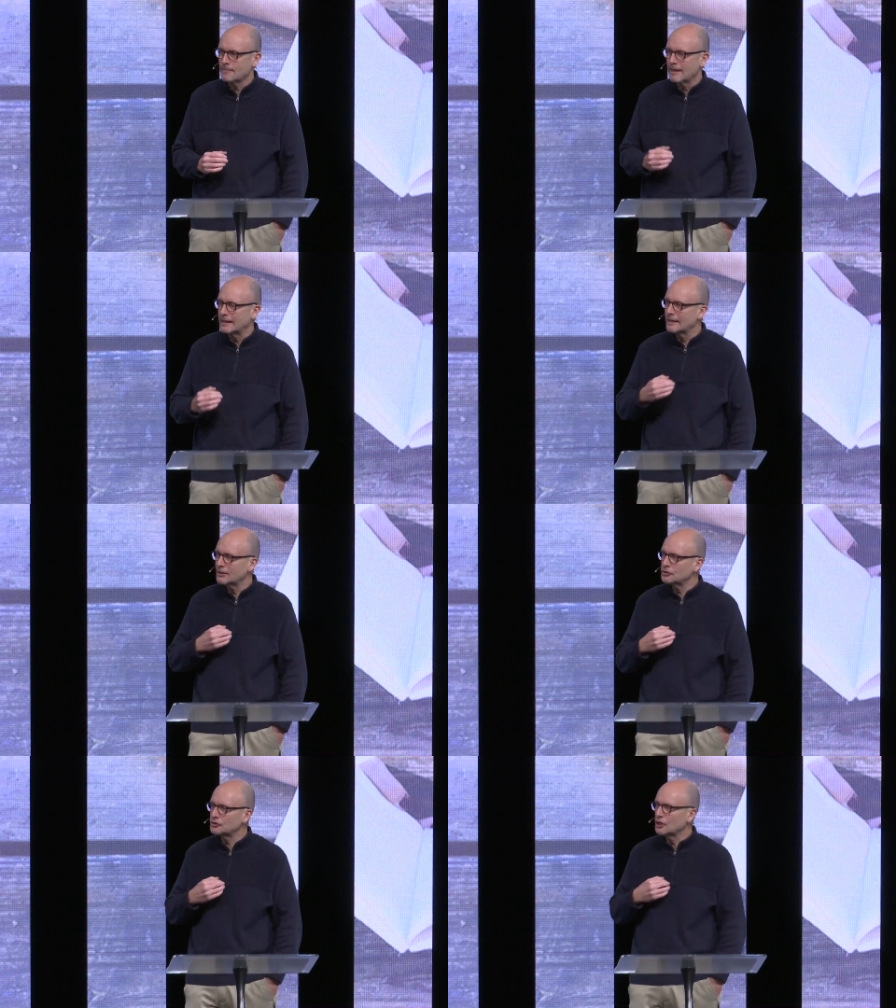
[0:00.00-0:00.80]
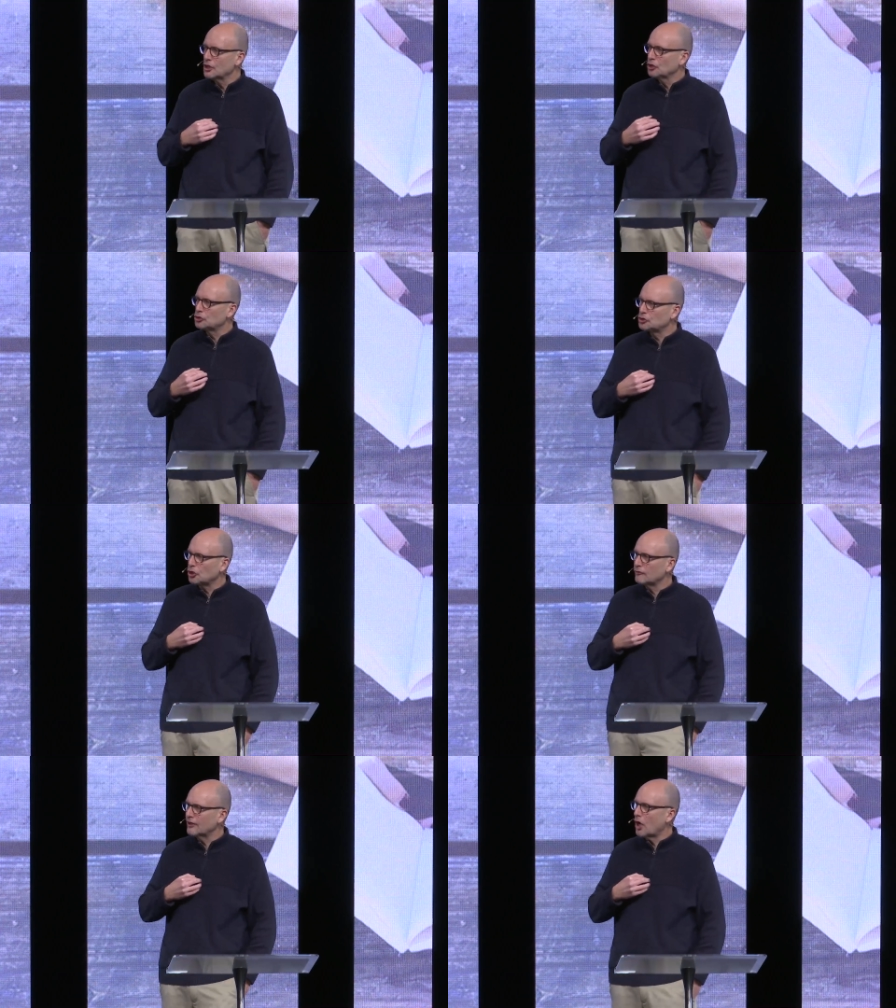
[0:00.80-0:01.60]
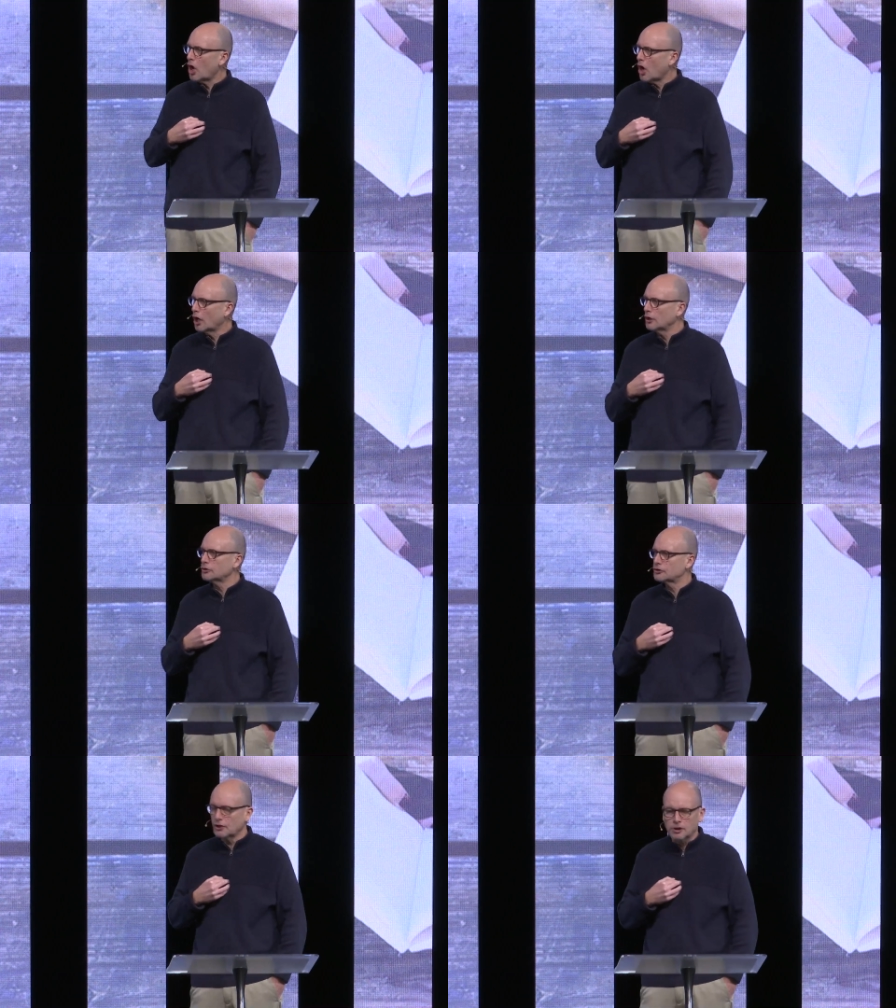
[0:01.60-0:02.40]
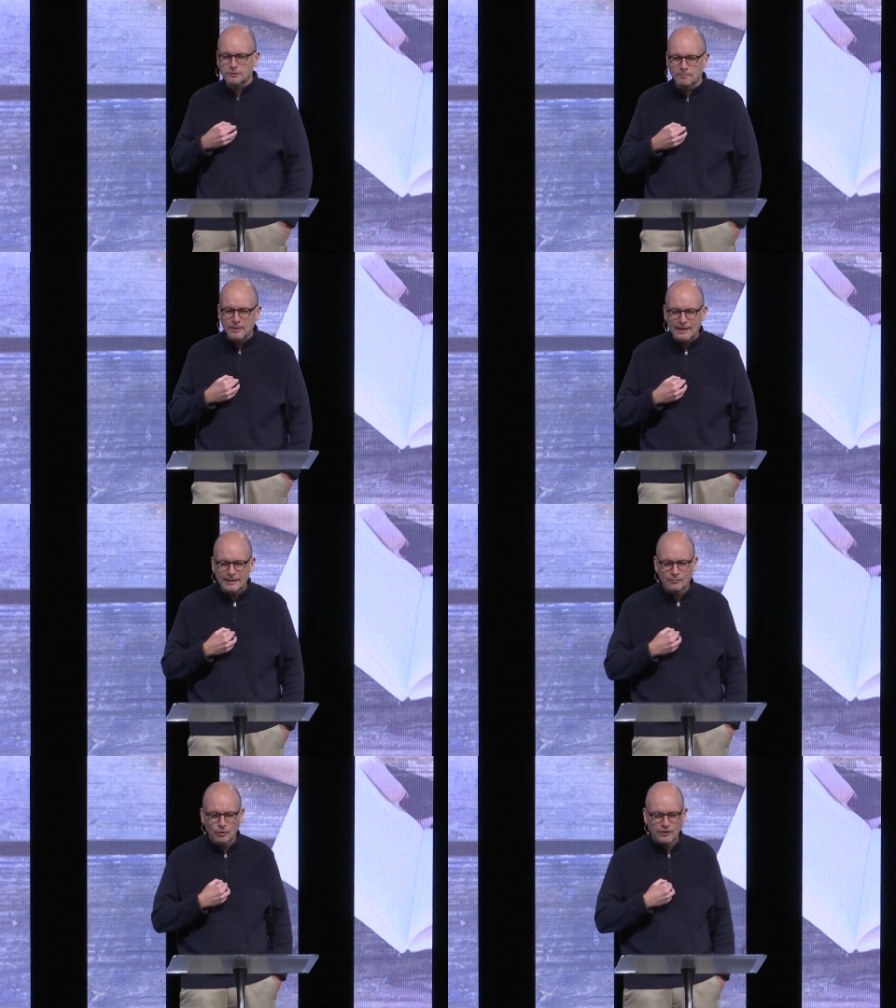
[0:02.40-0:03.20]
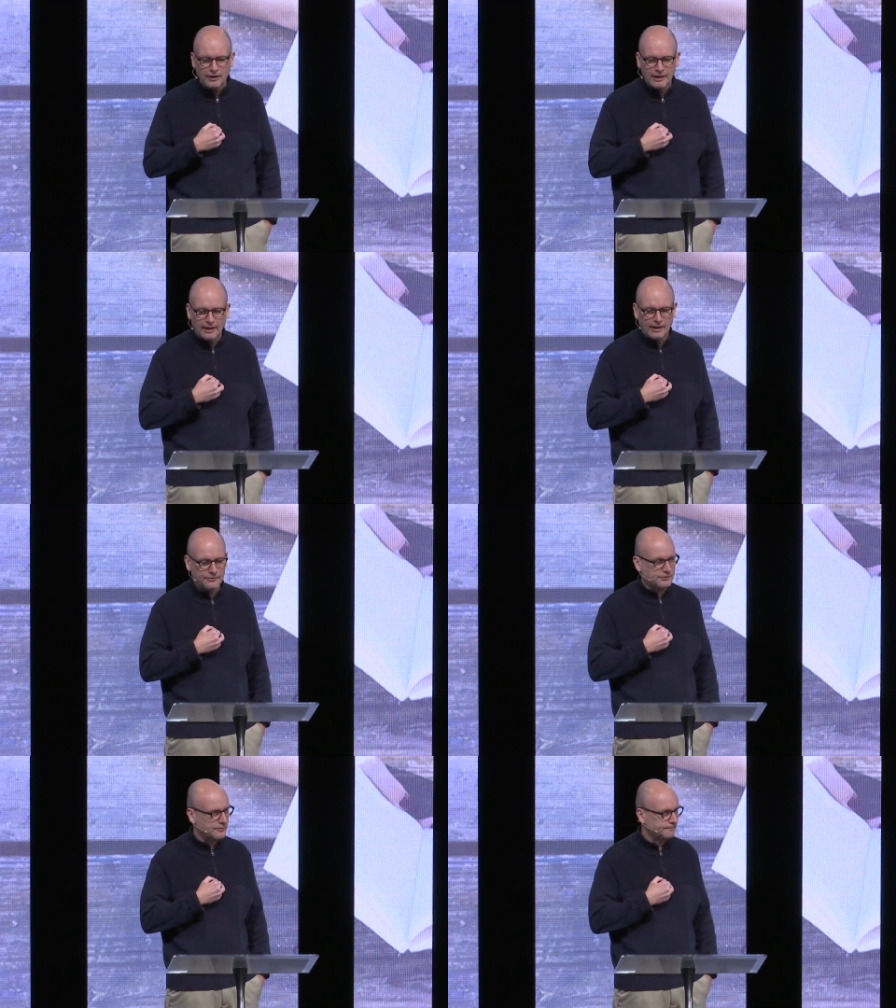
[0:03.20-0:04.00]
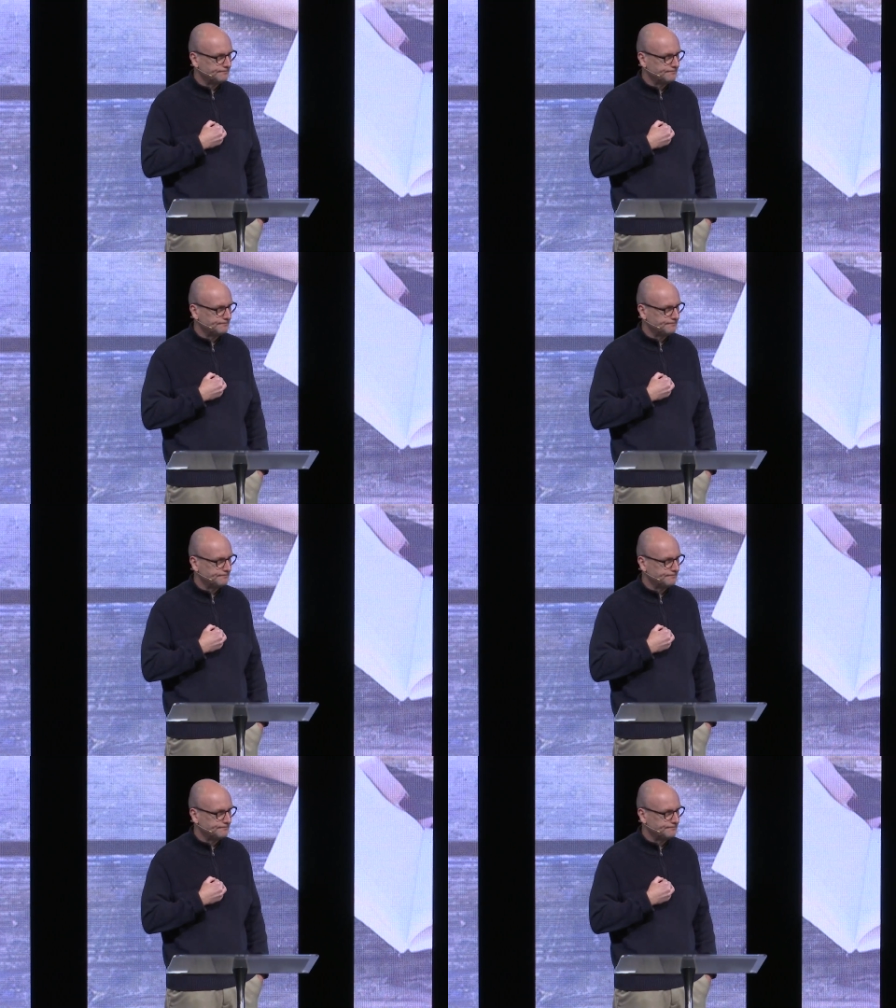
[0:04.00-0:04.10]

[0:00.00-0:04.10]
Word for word: And his servant heart starts beating within us